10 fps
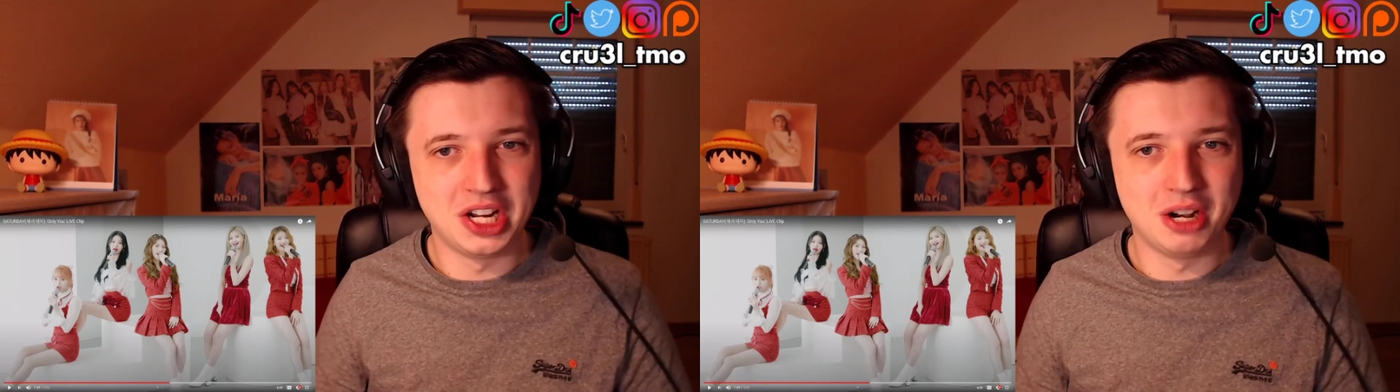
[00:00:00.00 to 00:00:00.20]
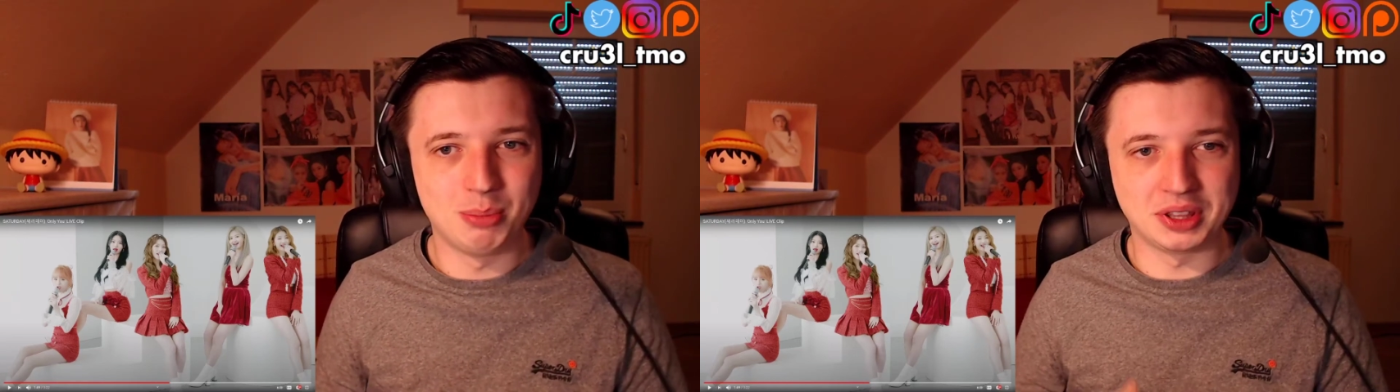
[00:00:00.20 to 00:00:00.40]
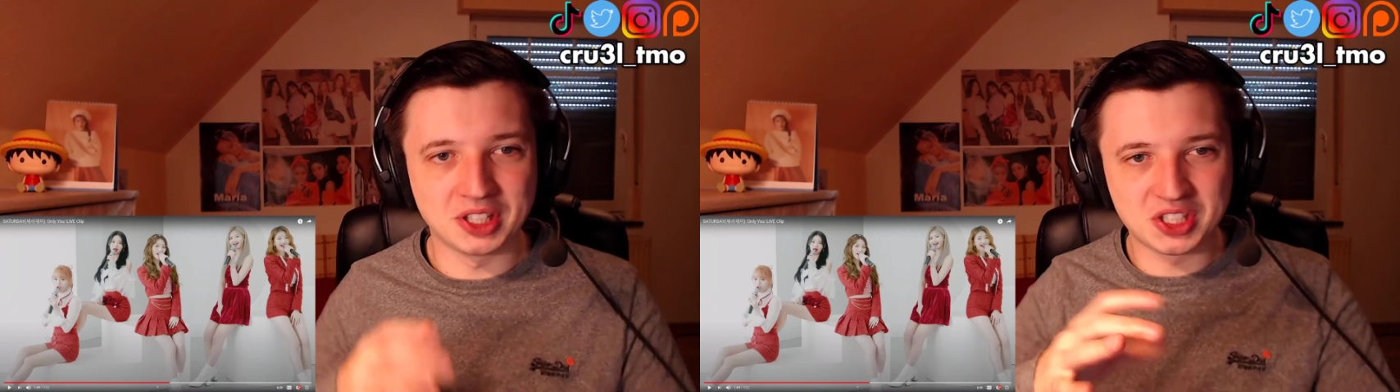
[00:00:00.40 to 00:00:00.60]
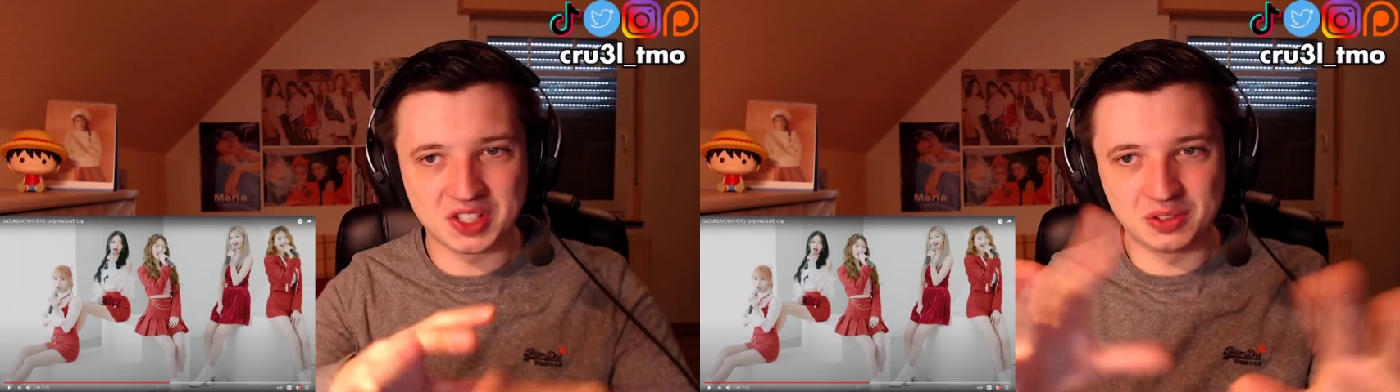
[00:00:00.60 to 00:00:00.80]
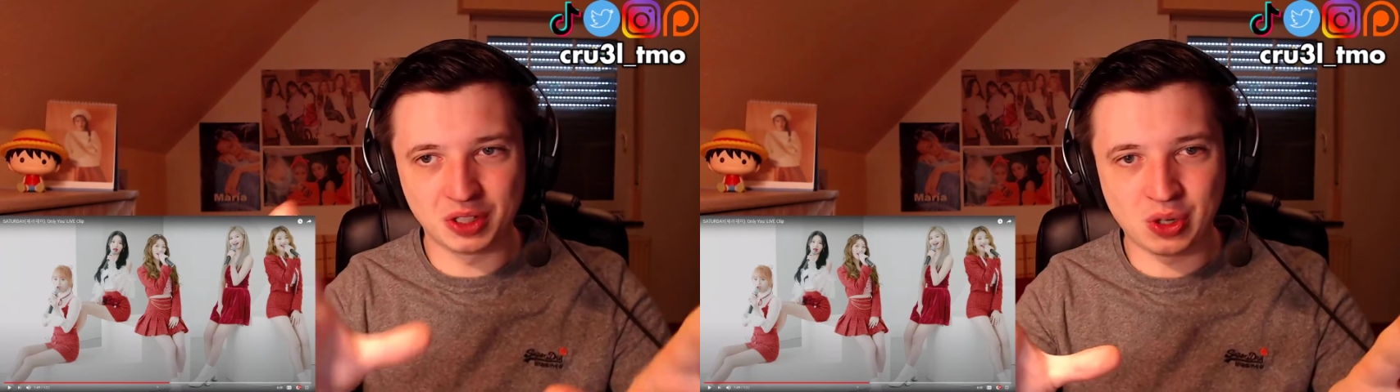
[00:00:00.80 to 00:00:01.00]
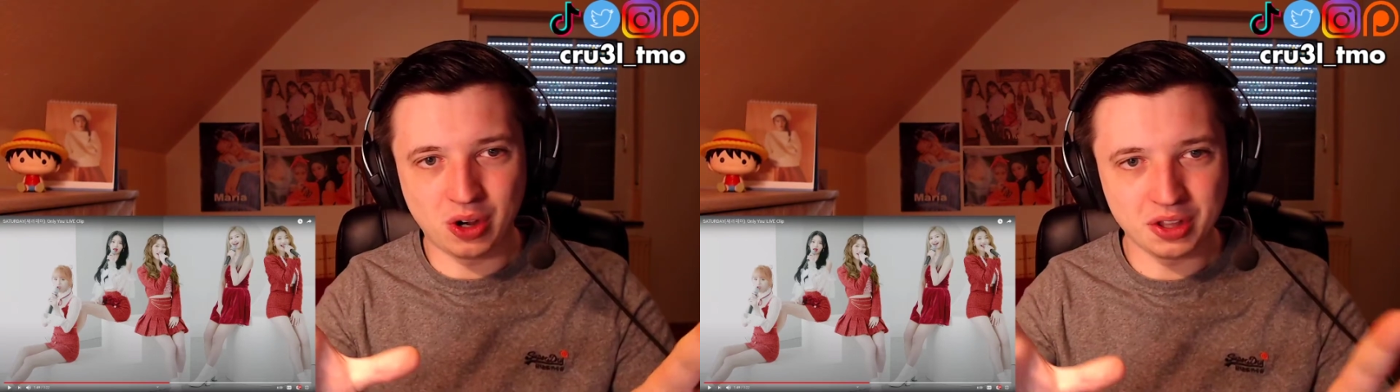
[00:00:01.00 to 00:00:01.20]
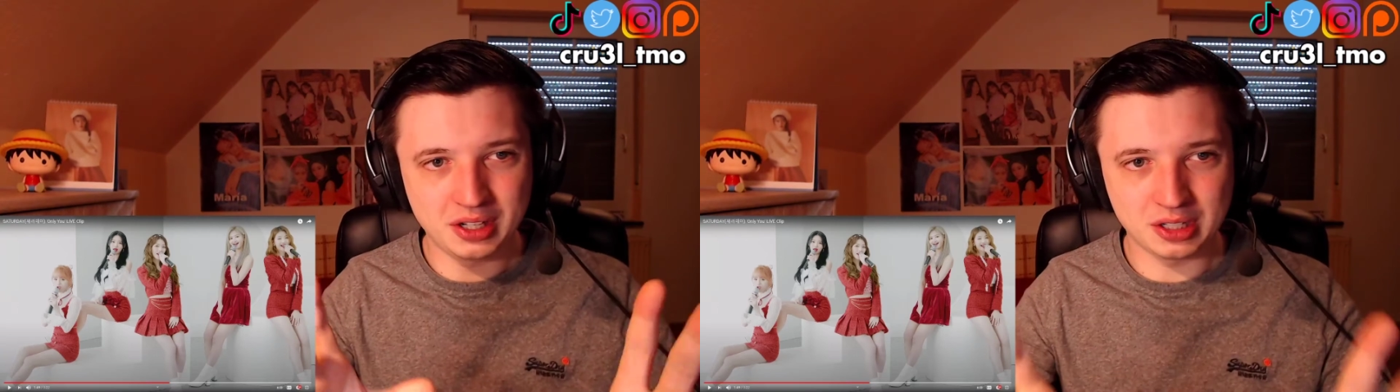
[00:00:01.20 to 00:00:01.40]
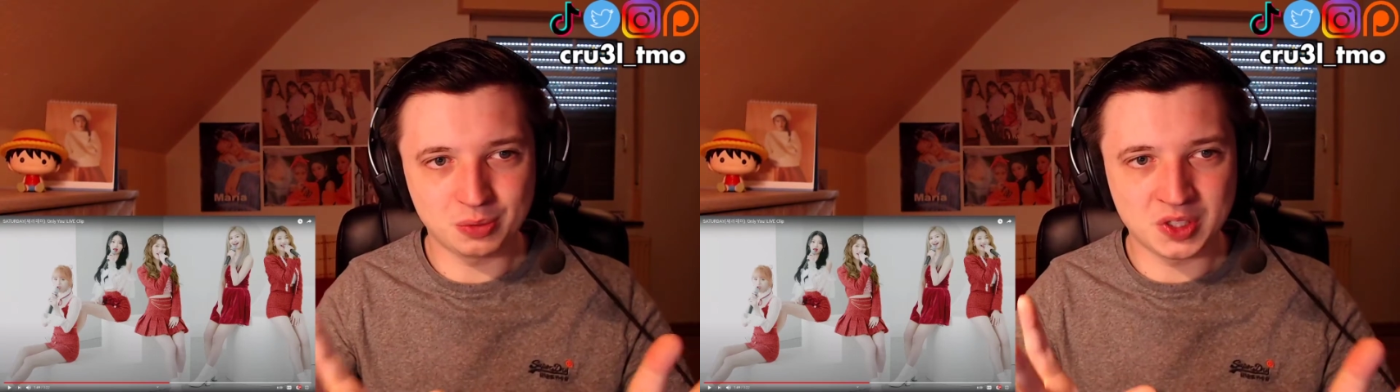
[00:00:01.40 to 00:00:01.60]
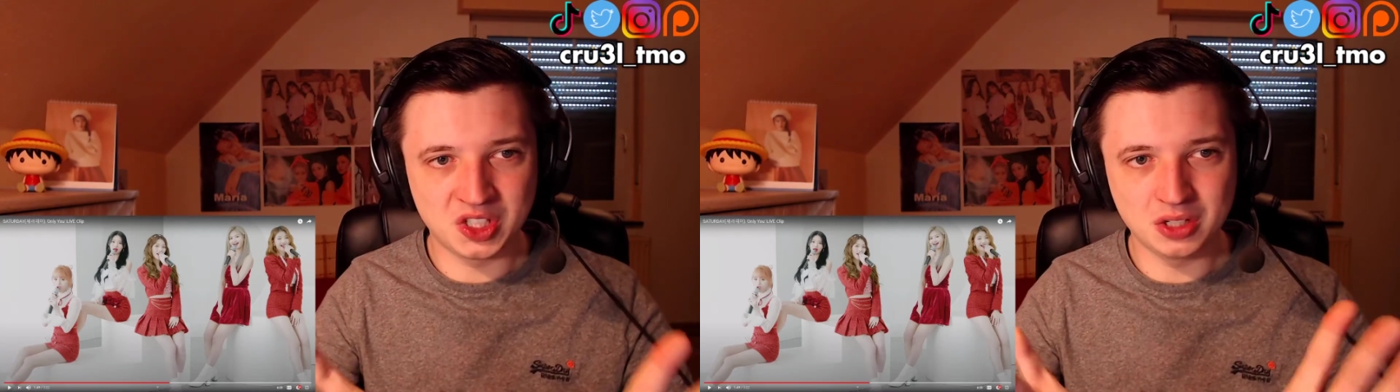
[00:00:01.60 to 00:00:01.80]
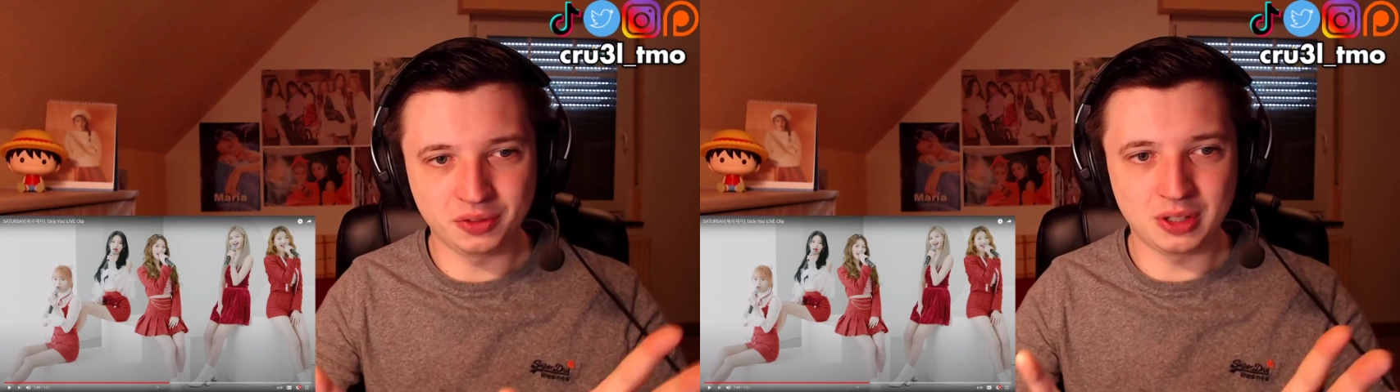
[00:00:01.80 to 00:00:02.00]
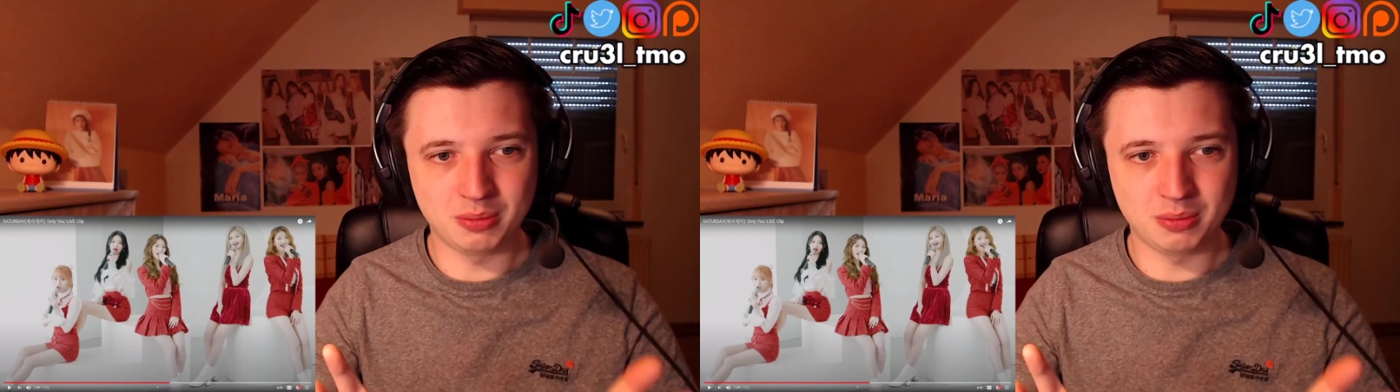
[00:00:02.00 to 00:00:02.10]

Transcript: But this recording that we see of them